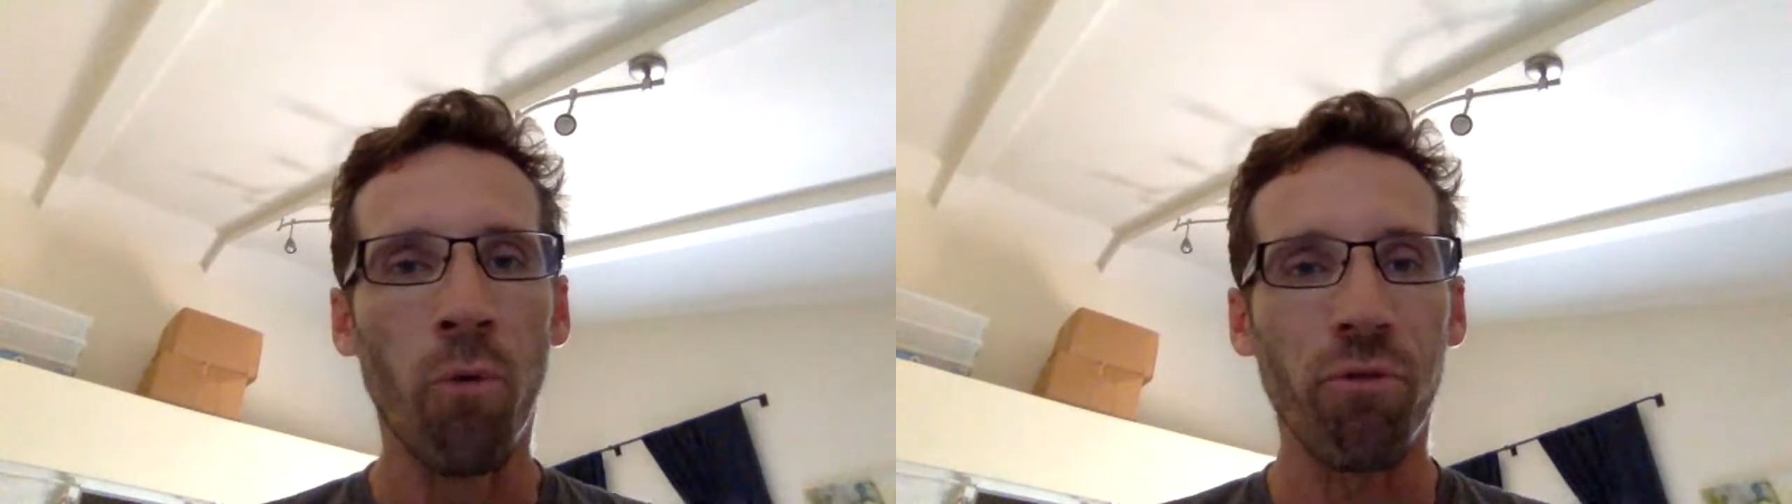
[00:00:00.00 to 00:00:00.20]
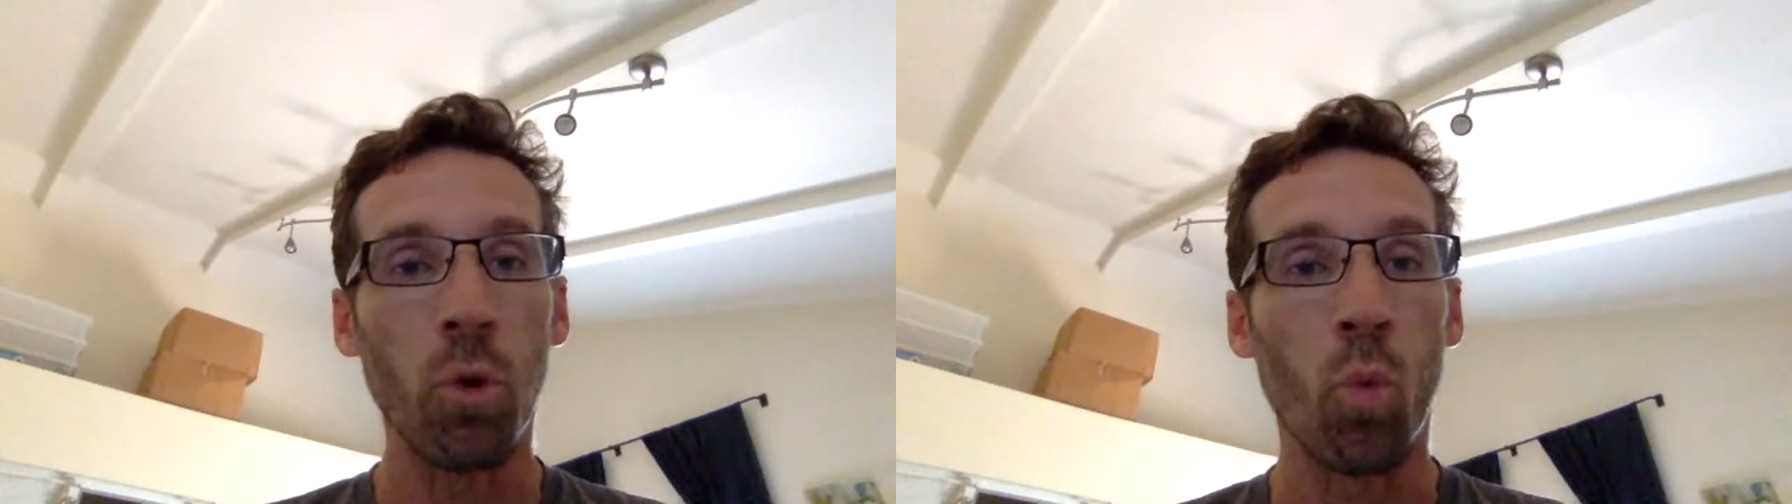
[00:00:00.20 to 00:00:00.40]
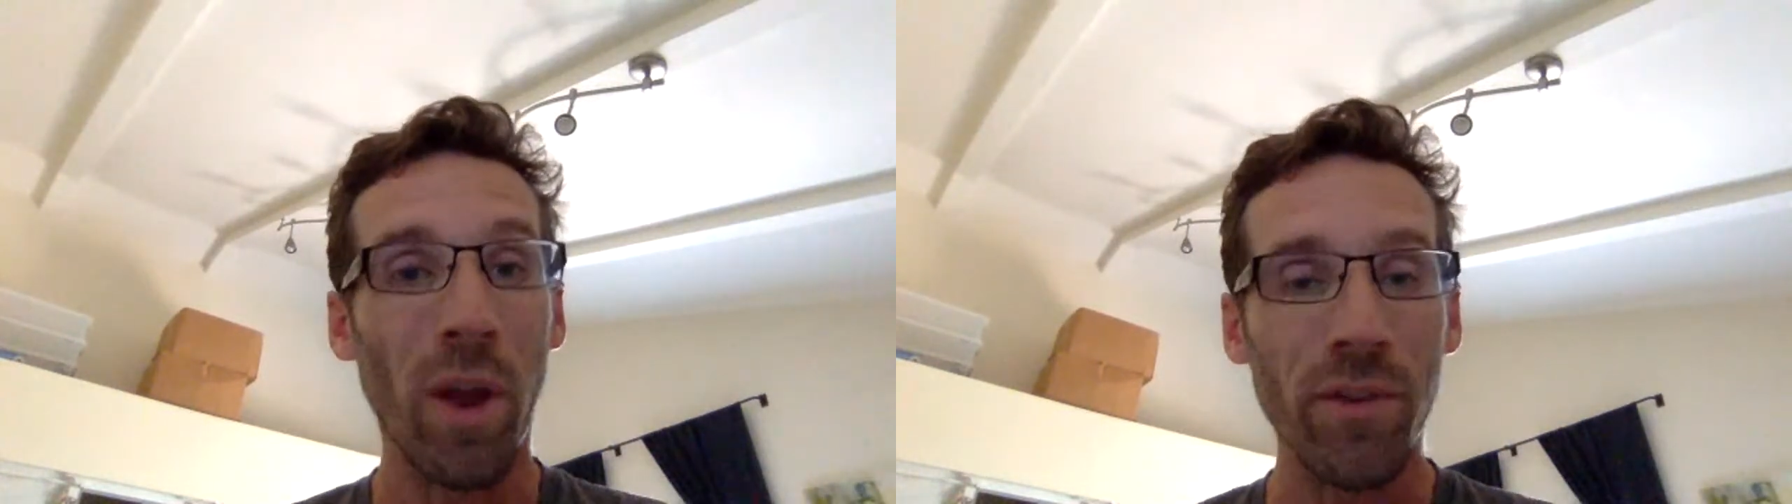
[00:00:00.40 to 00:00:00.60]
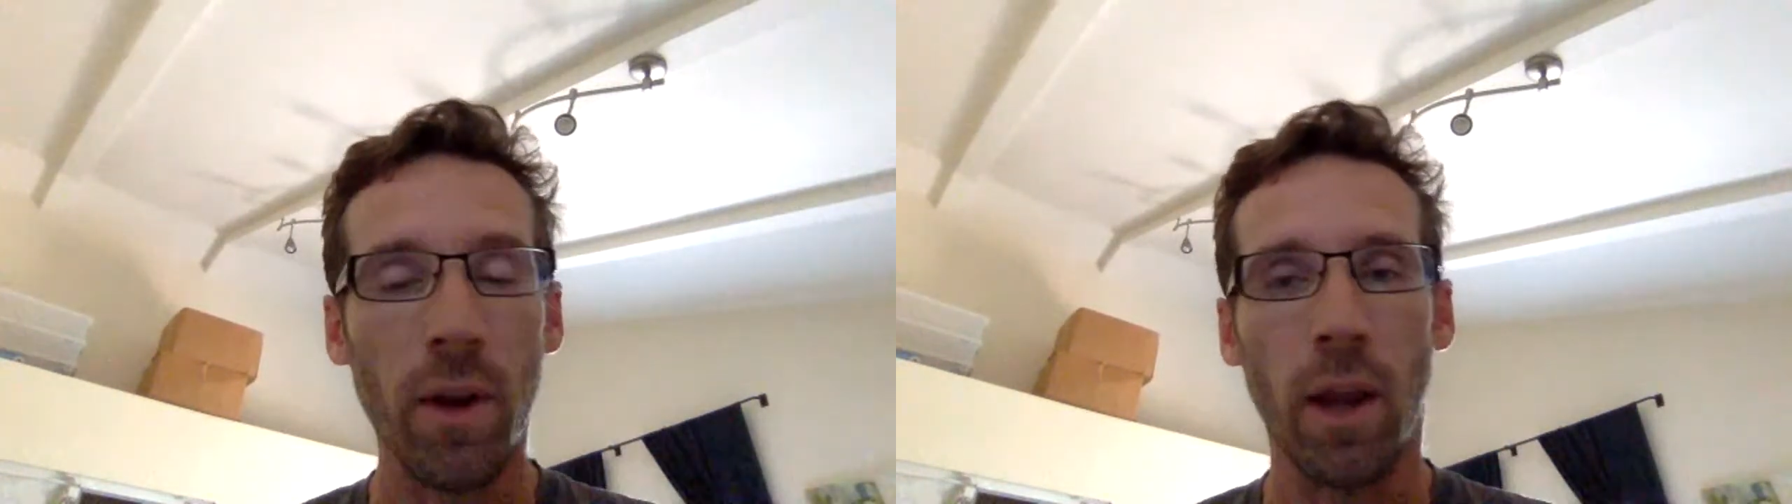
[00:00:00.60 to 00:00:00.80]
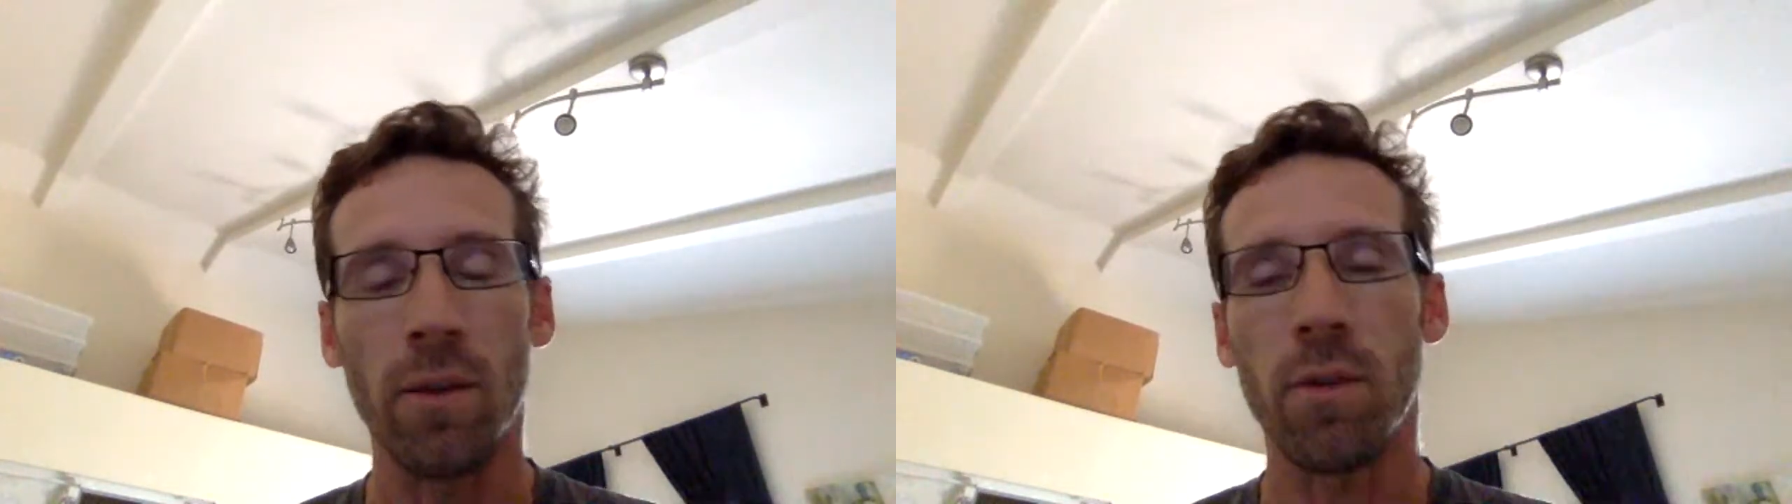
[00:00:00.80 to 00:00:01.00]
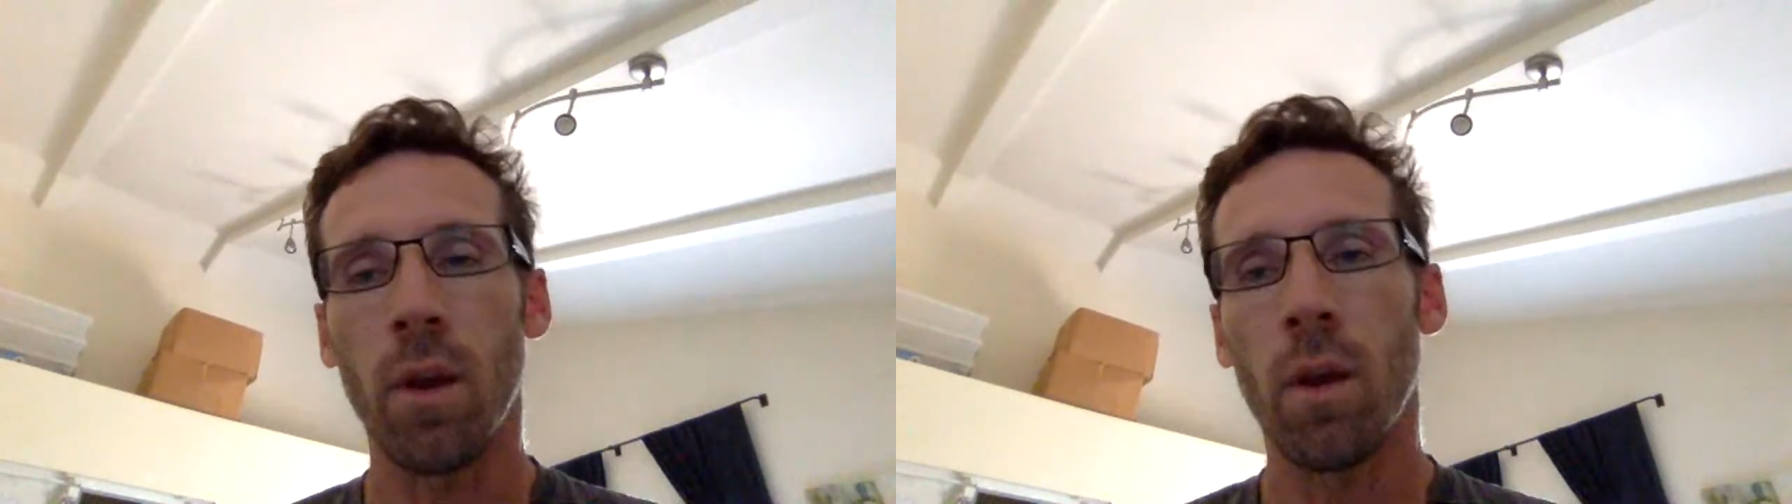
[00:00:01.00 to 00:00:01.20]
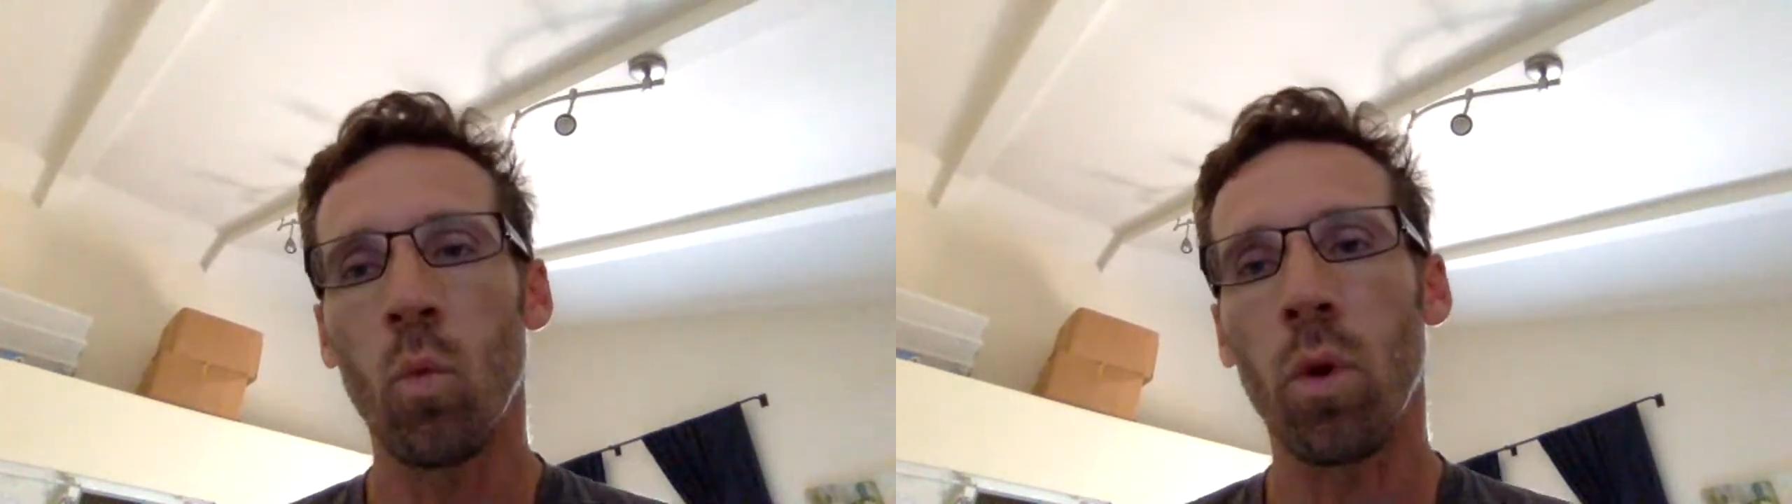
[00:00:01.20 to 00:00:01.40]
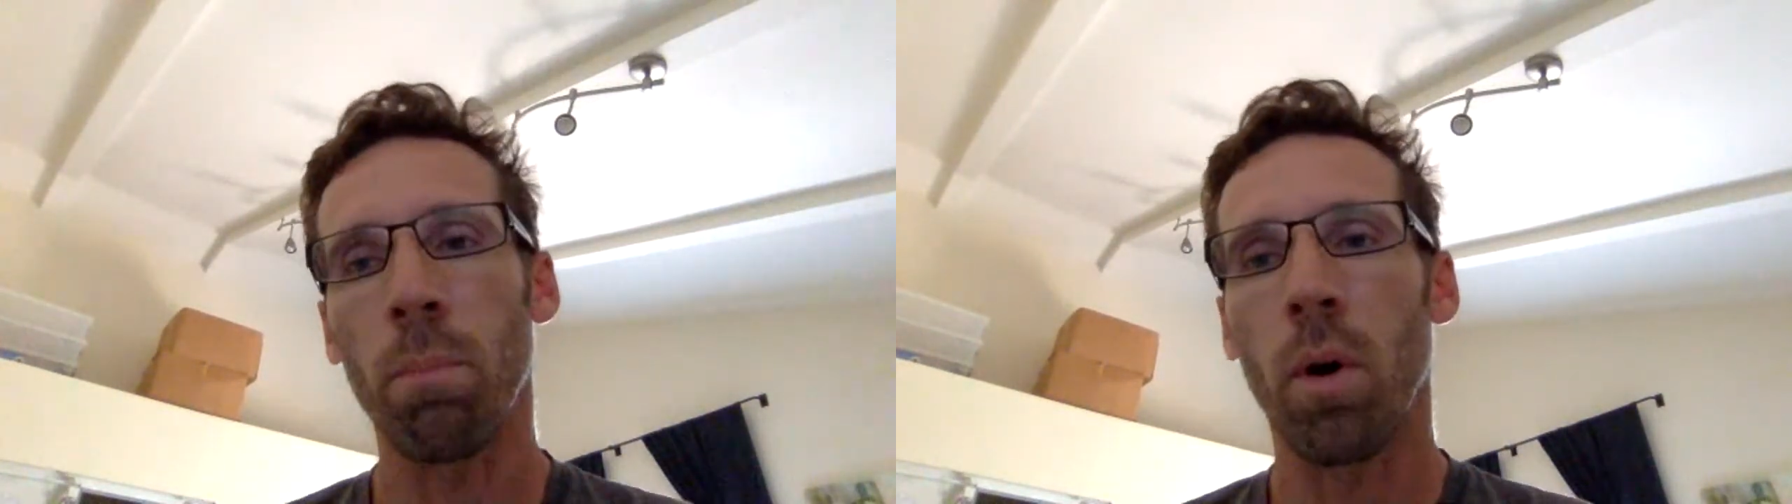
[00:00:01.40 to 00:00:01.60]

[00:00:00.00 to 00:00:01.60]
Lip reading: that hopefully resonates